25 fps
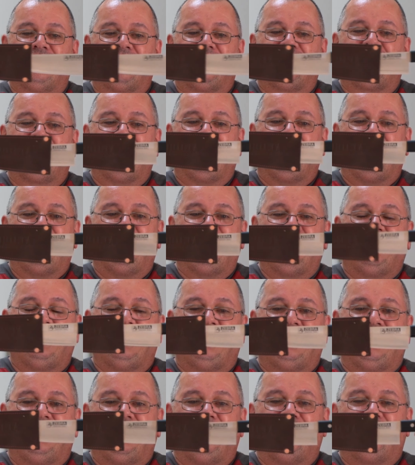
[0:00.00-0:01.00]
So,
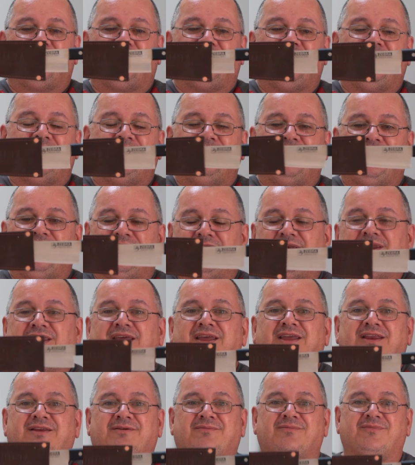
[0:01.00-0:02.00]
and believe me, you
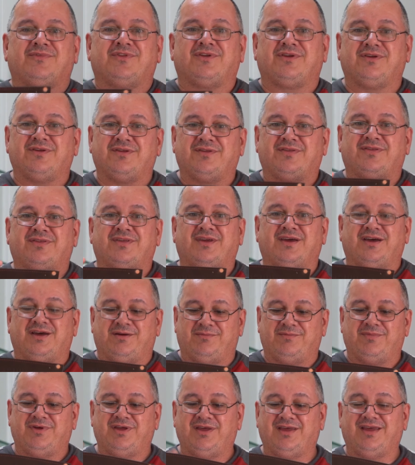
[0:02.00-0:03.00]
need them because
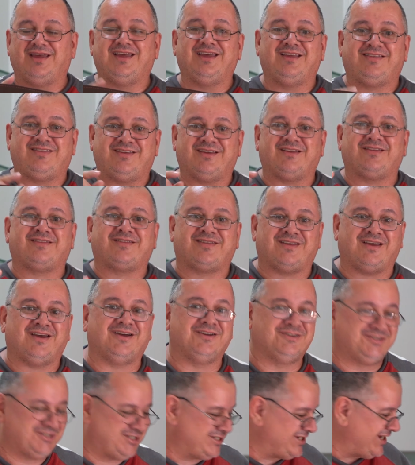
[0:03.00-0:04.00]
these are
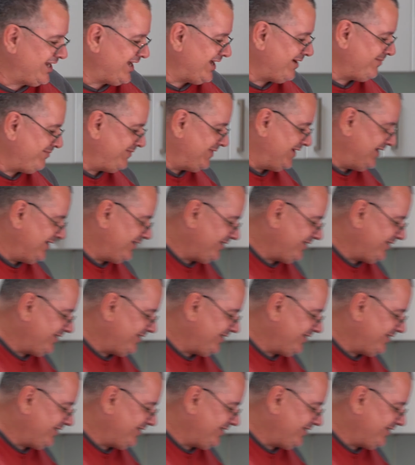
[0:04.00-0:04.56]
so sharp. They're